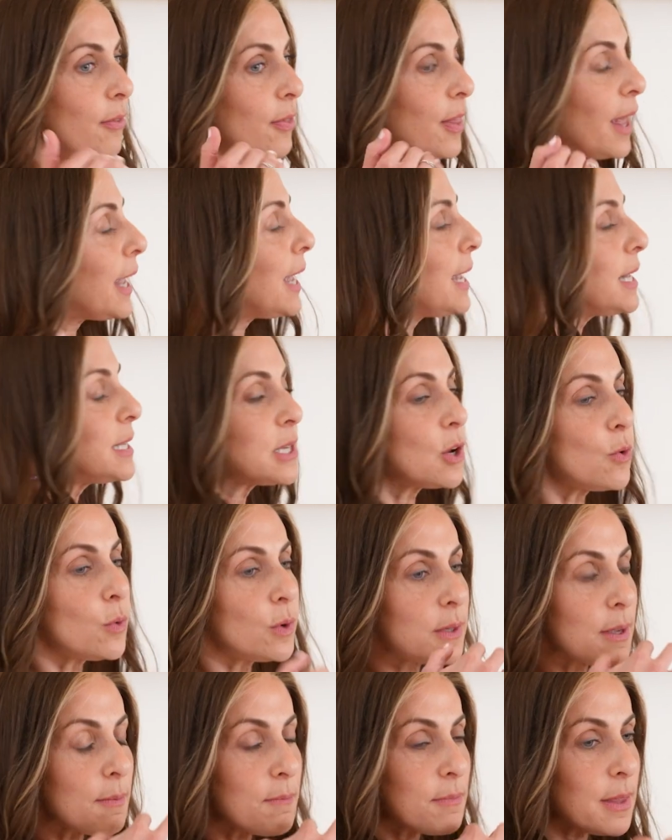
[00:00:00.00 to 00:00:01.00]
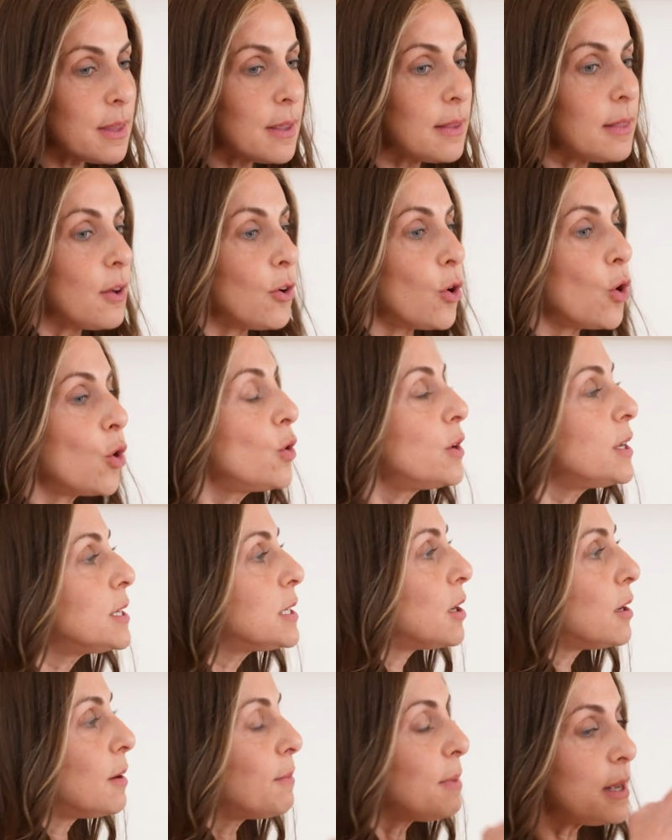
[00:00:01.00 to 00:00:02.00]
The kid's the hurt is
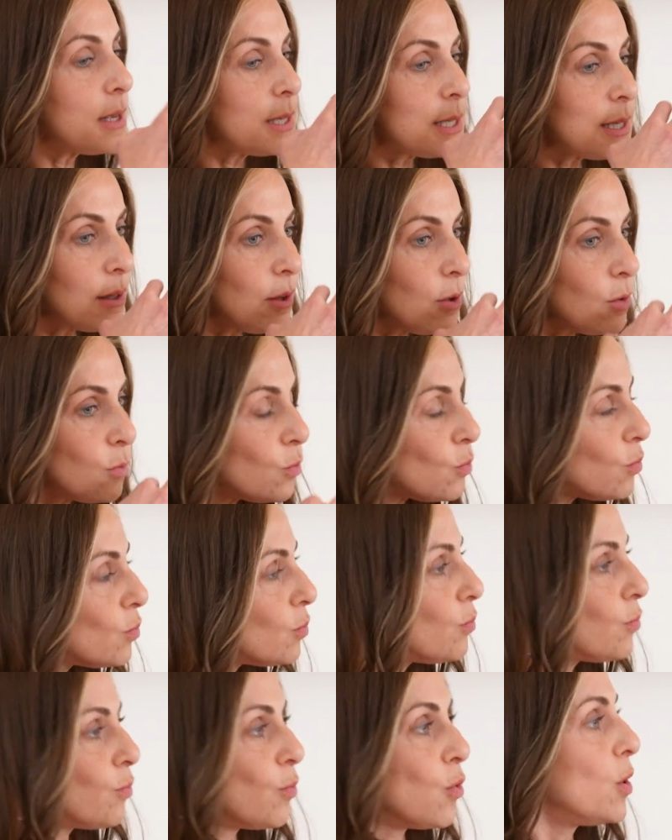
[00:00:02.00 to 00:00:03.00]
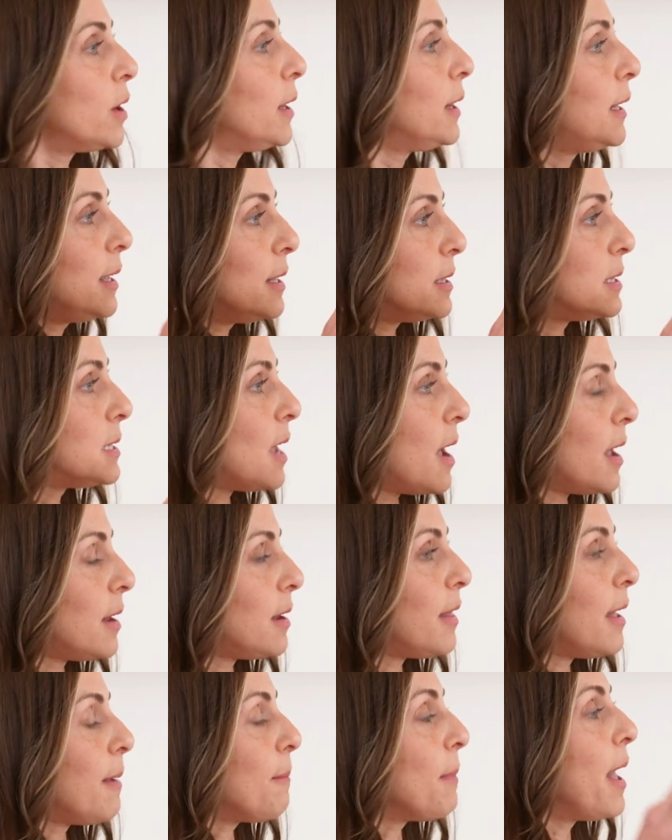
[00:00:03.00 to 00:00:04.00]
going to be still roiling inside
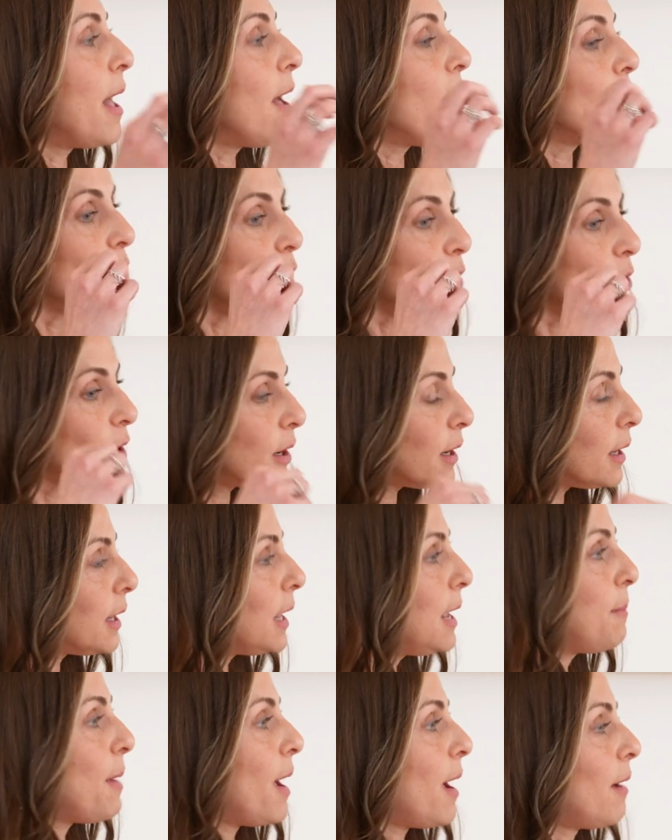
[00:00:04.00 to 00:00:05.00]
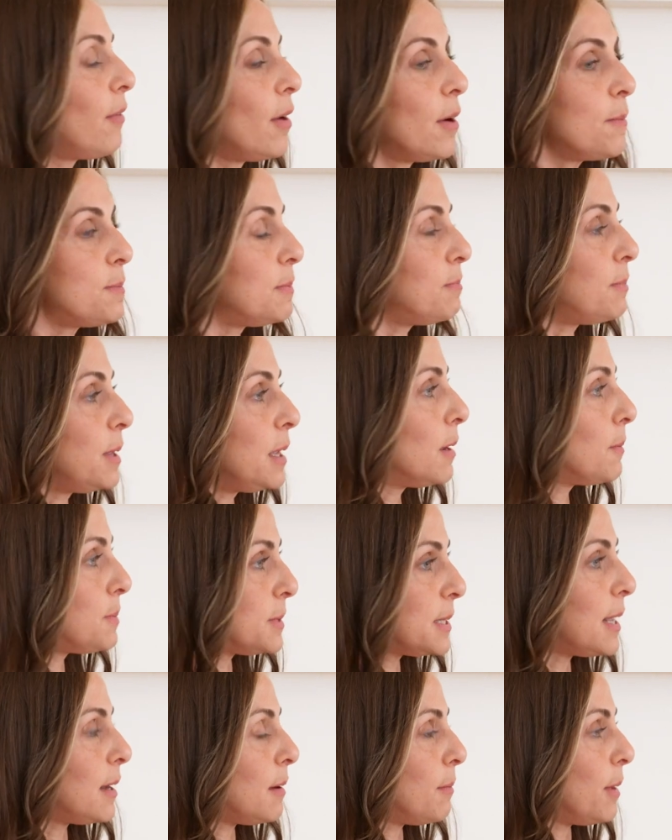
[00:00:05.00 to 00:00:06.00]
of them. They're going to keep being
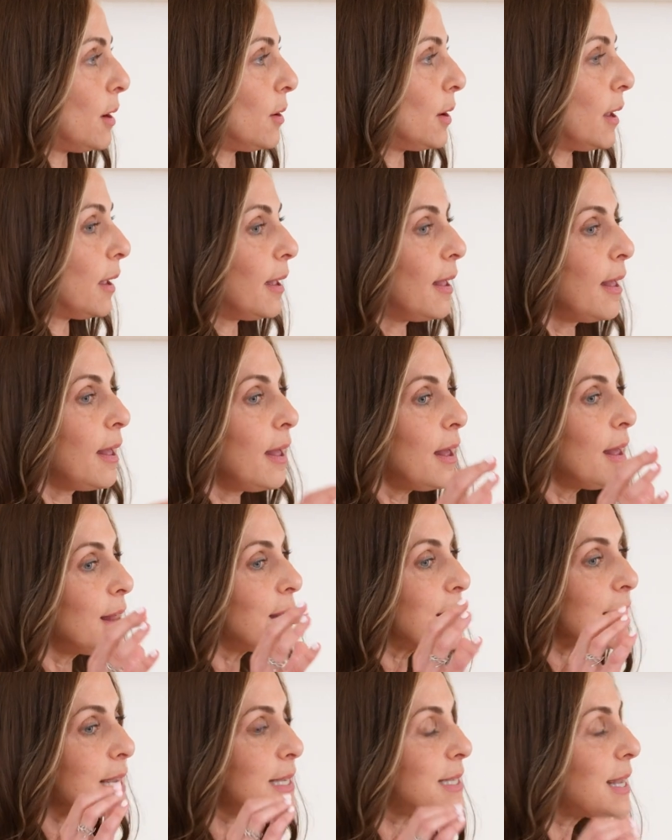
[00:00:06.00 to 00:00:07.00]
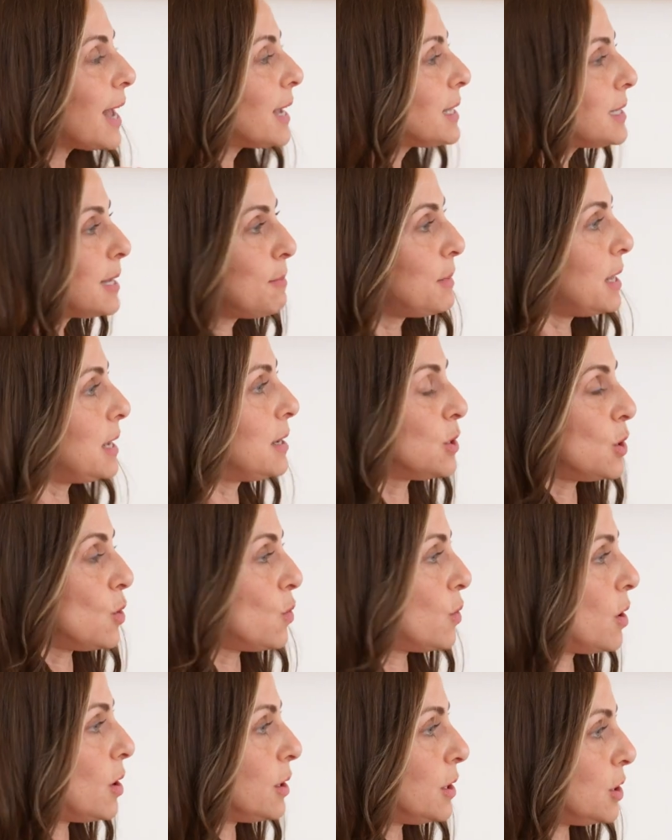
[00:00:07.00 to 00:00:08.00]
upset about it. The exact same thing is
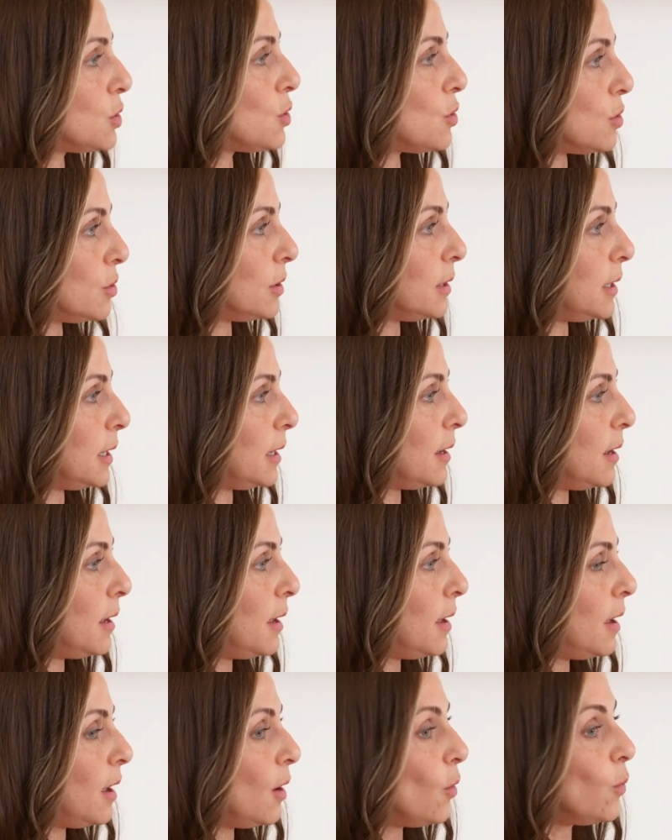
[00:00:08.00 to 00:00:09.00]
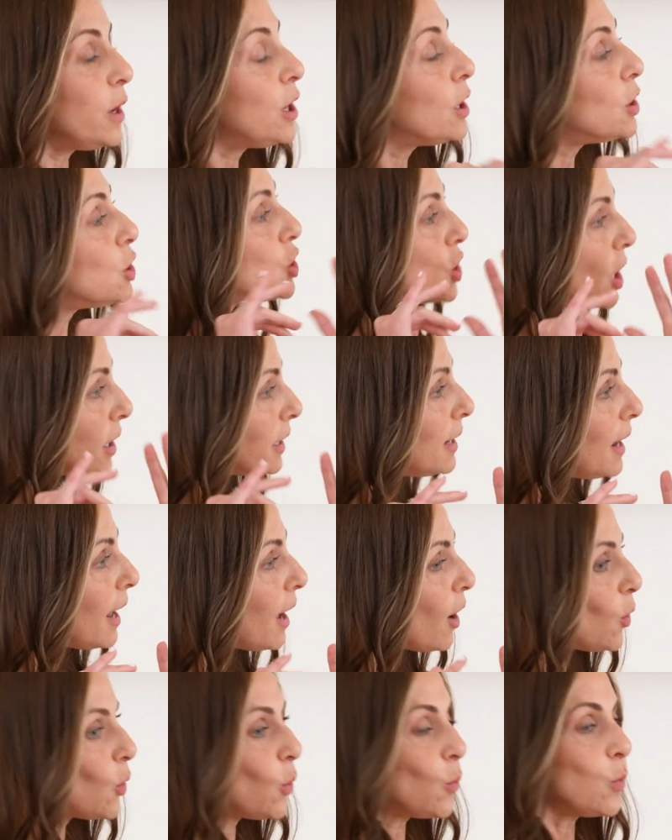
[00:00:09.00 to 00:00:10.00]
going on internally. We can shut it
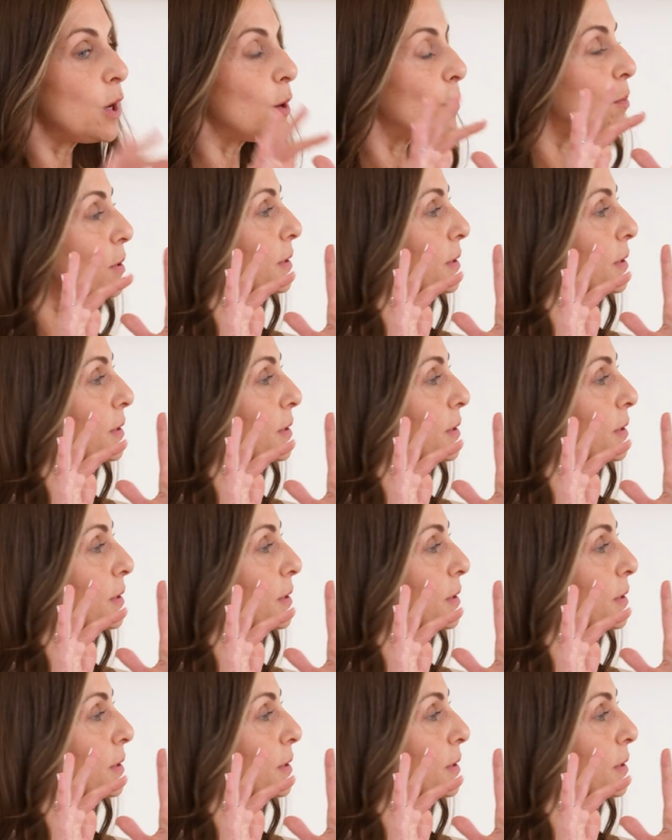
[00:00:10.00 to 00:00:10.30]
out, we can